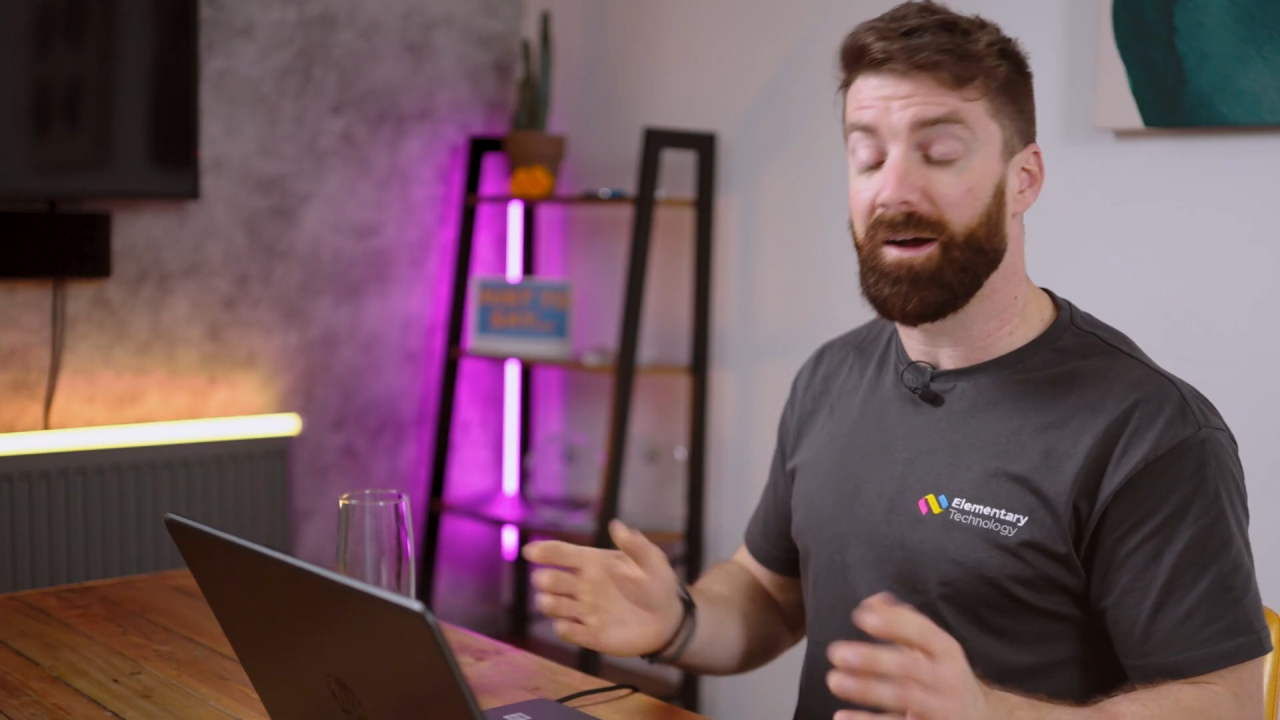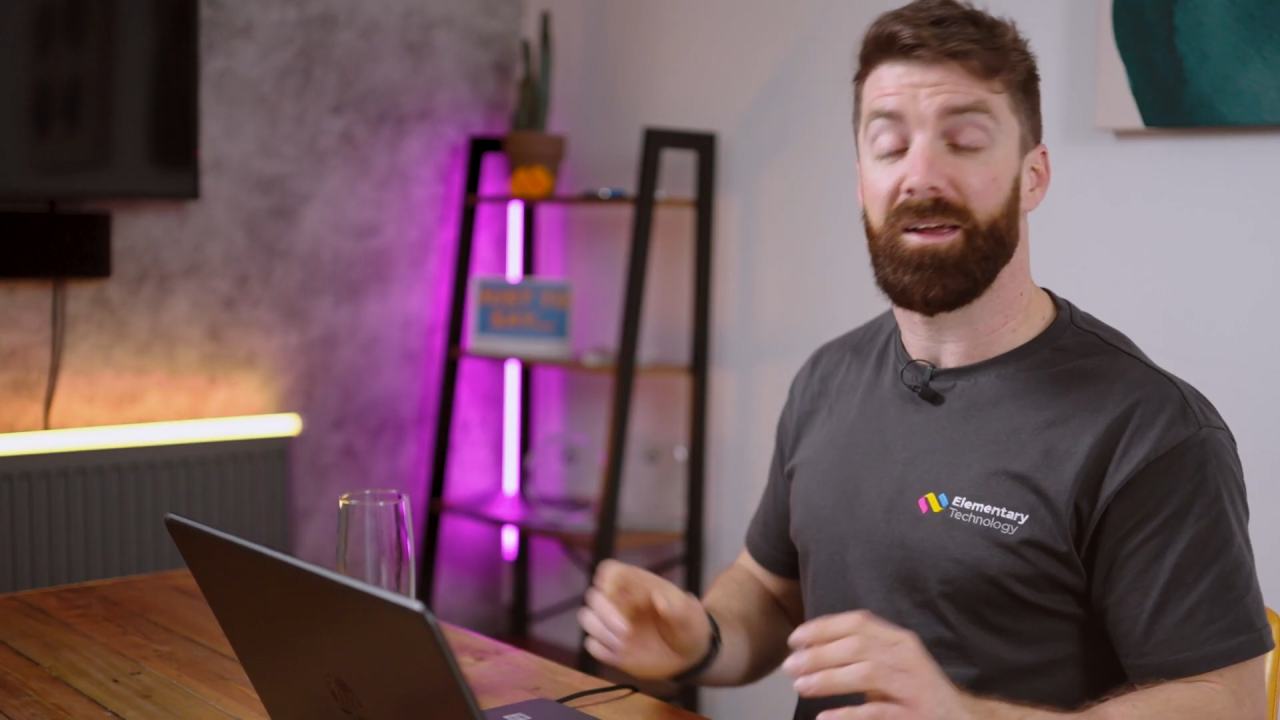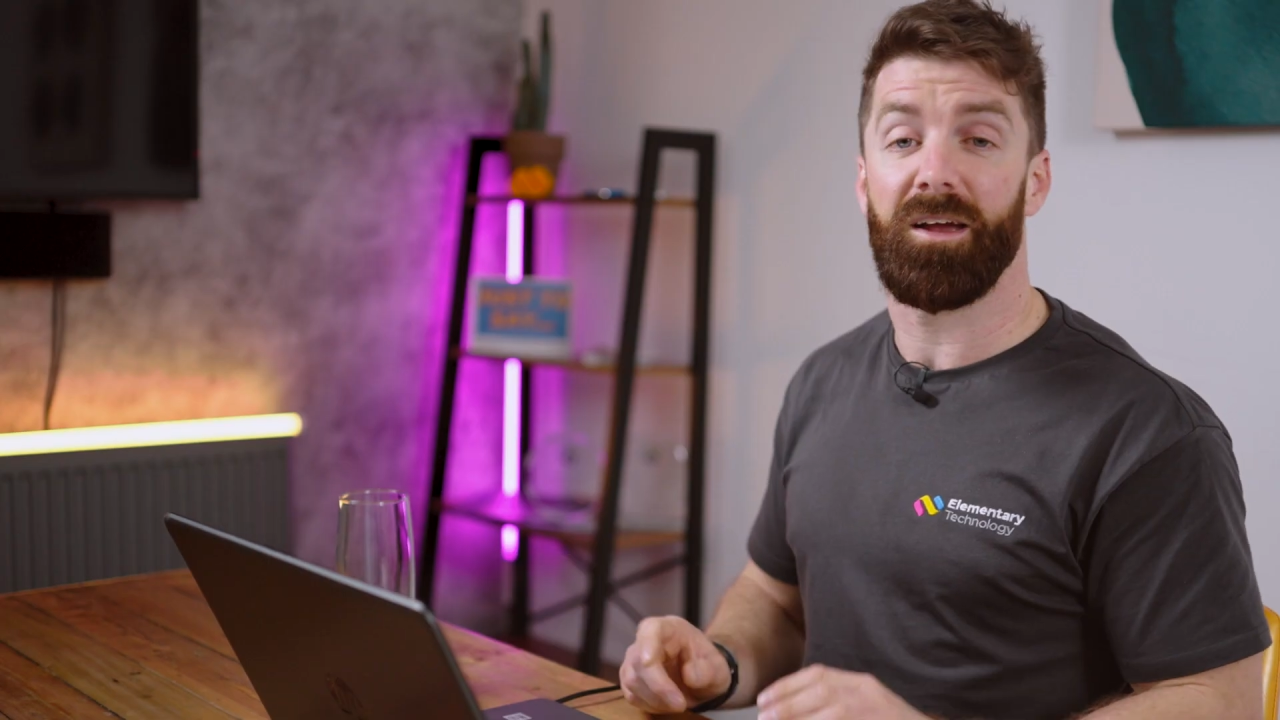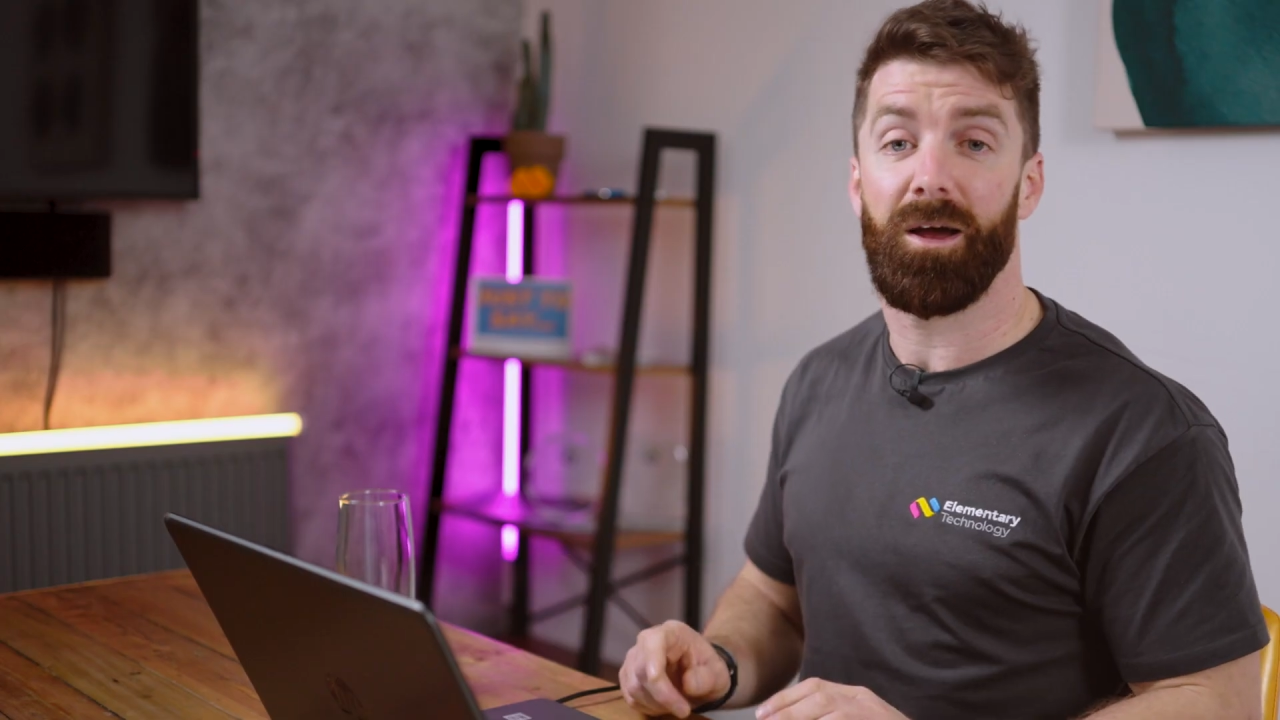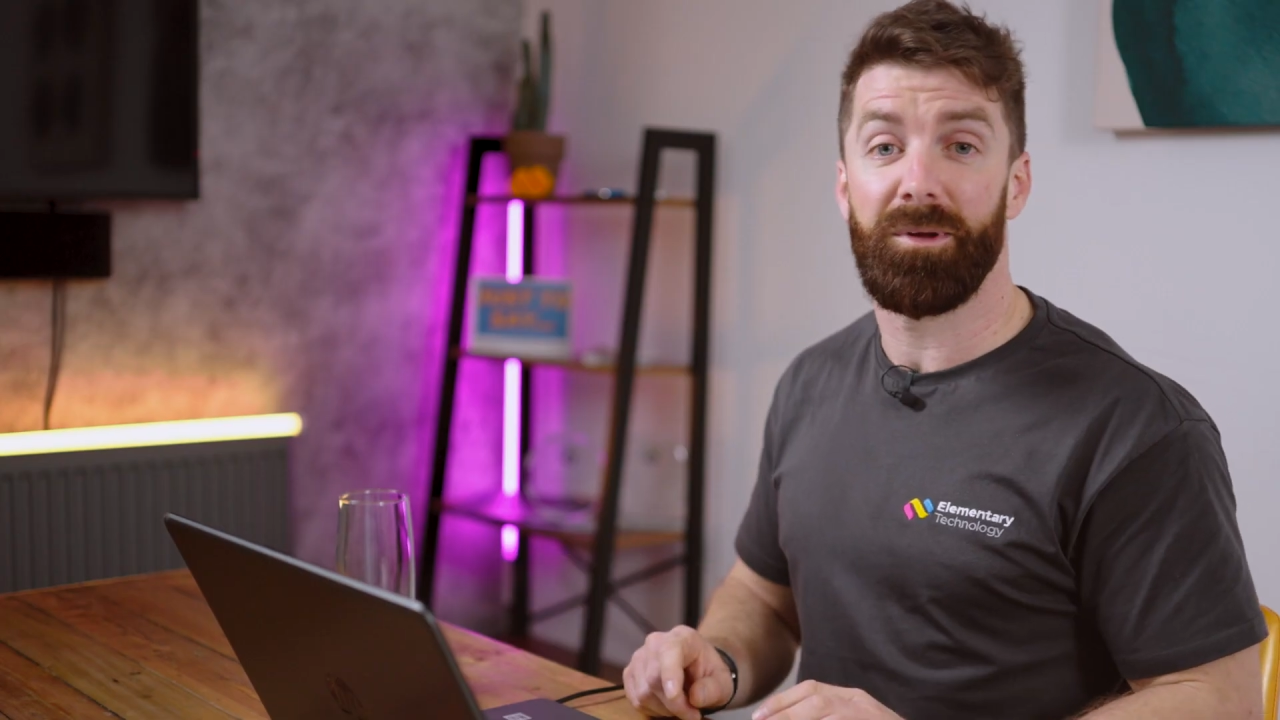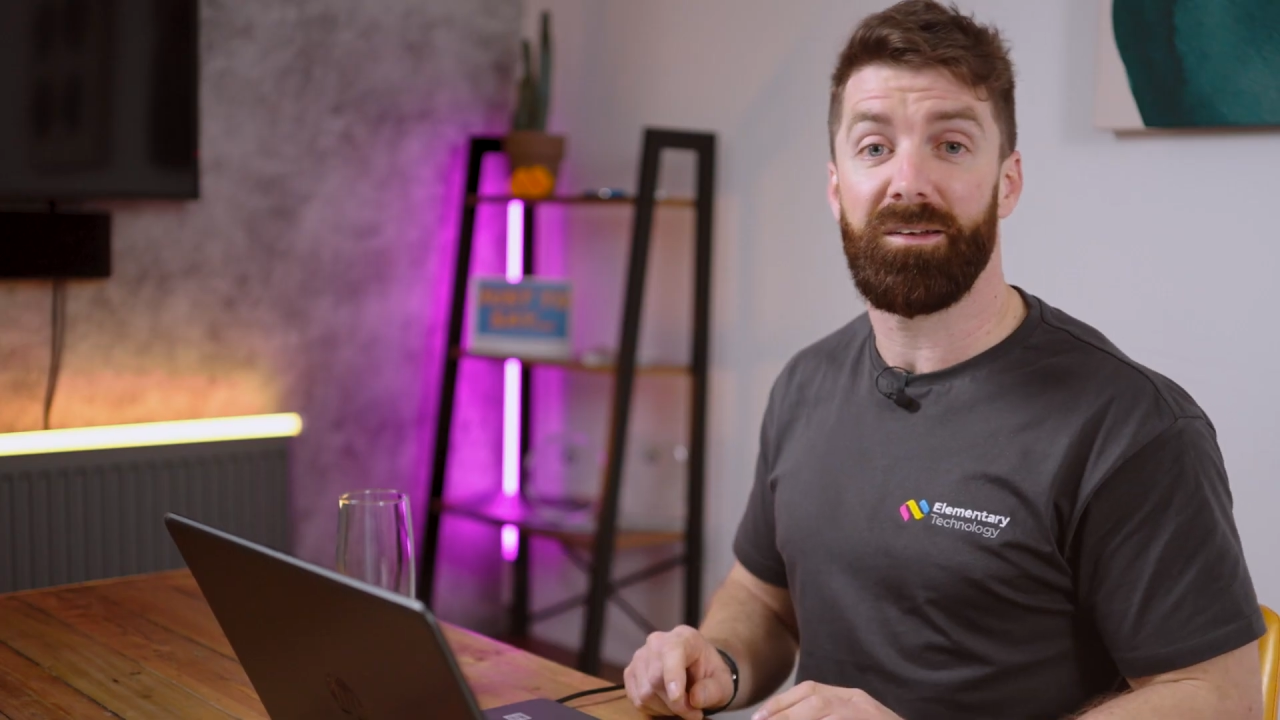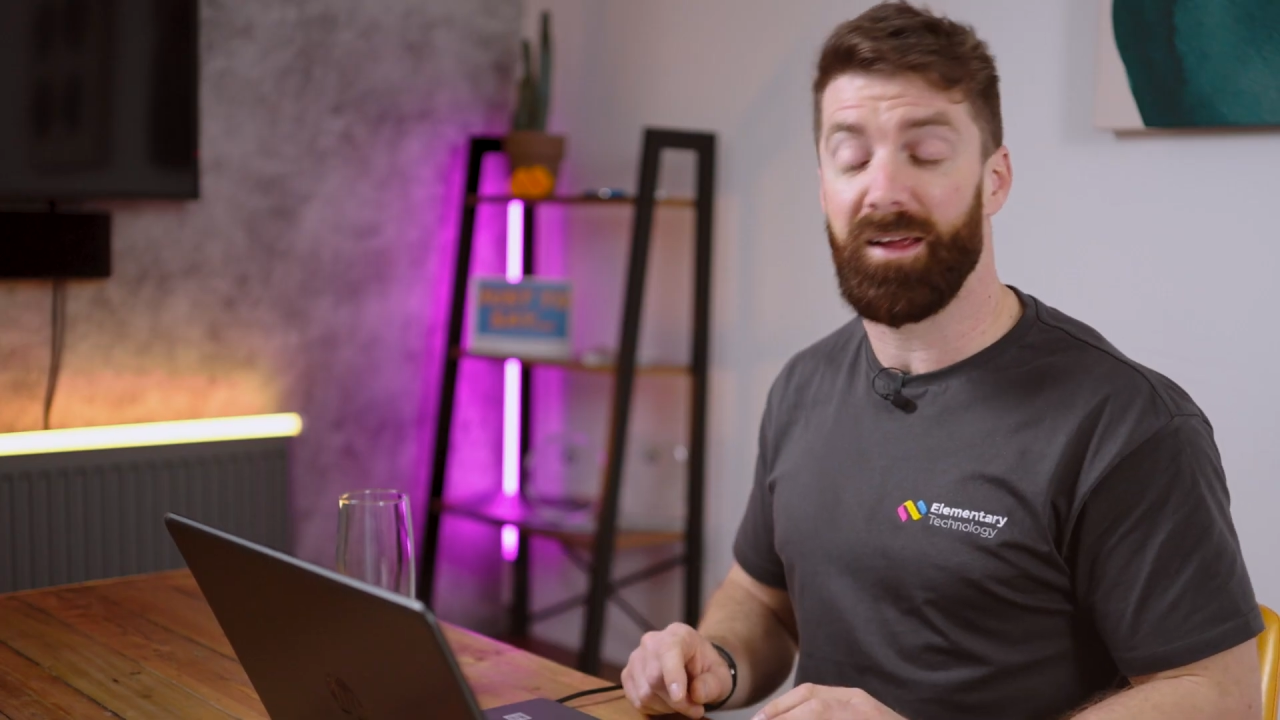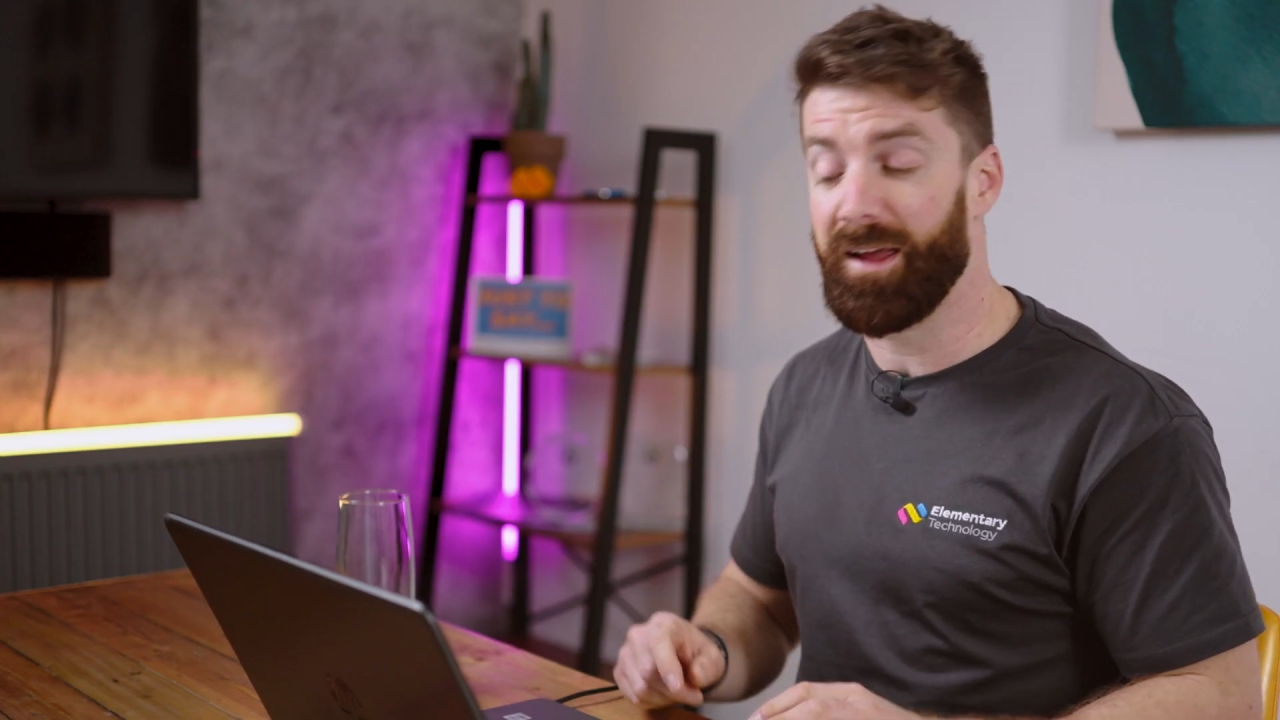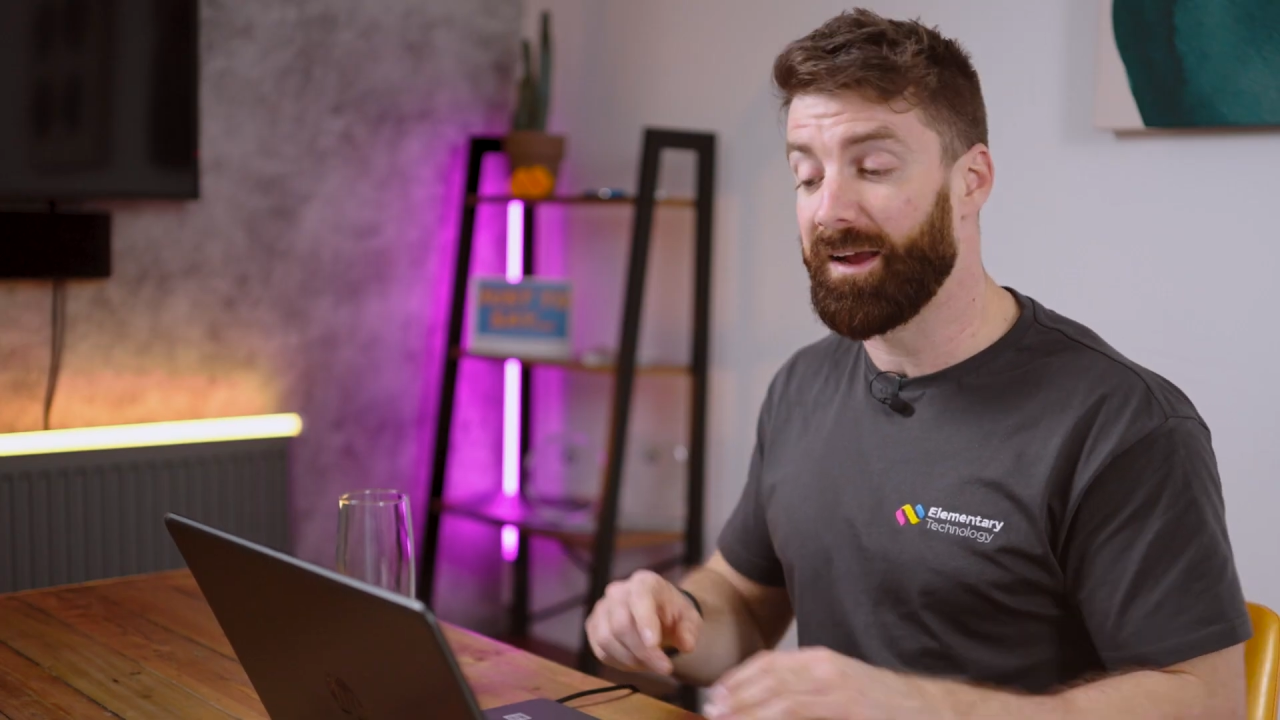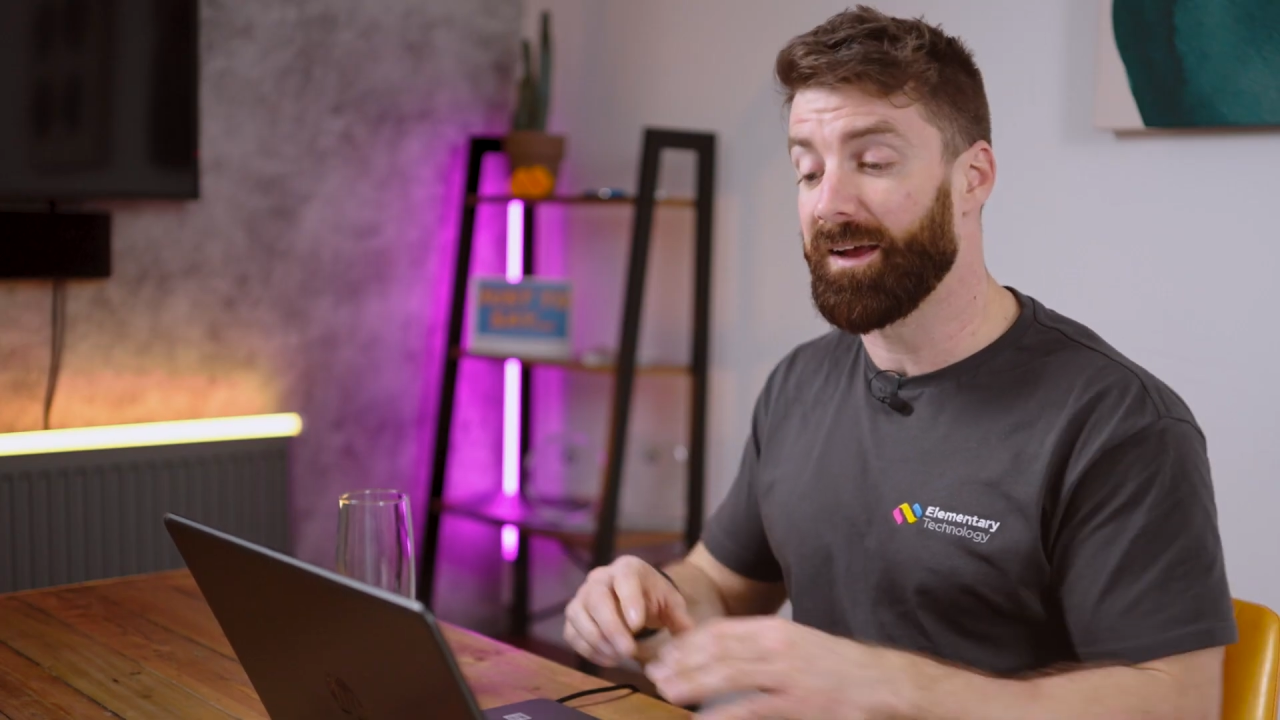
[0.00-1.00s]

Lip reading: can come into here